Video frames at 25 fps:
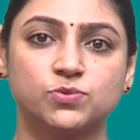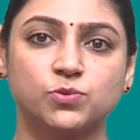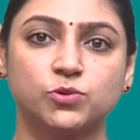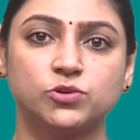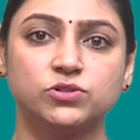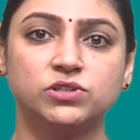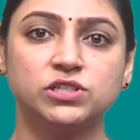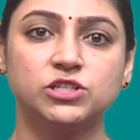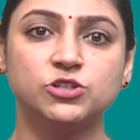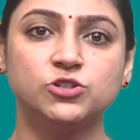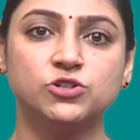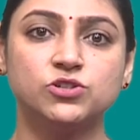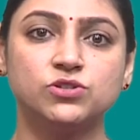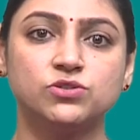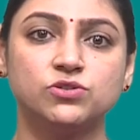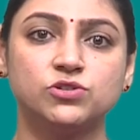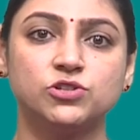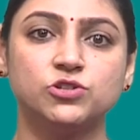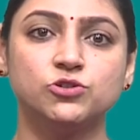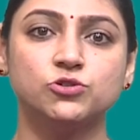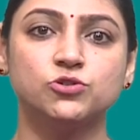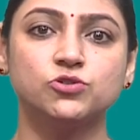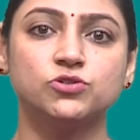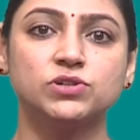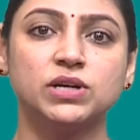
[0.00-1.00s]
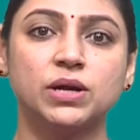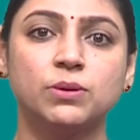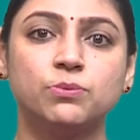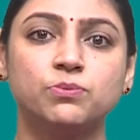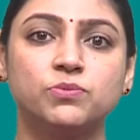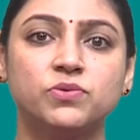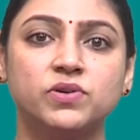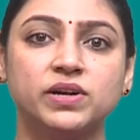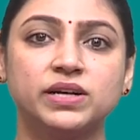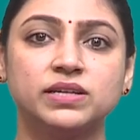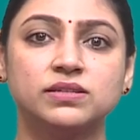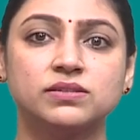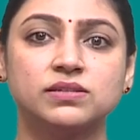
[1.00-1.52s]
positions you to
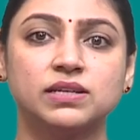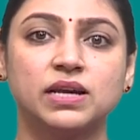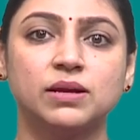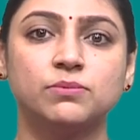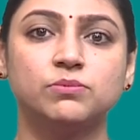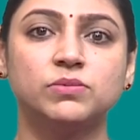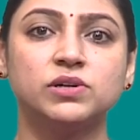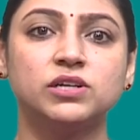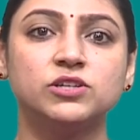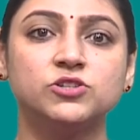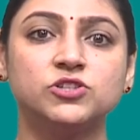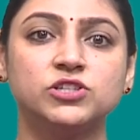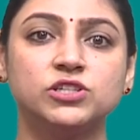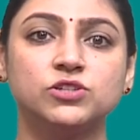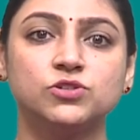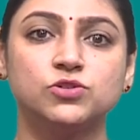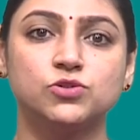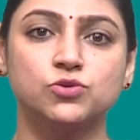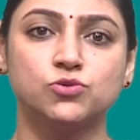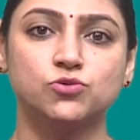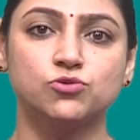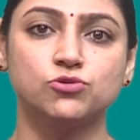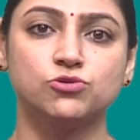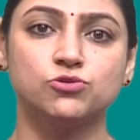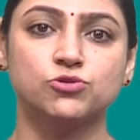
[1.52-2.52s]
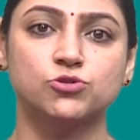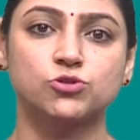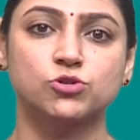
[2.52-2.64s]
embrace emerging tools,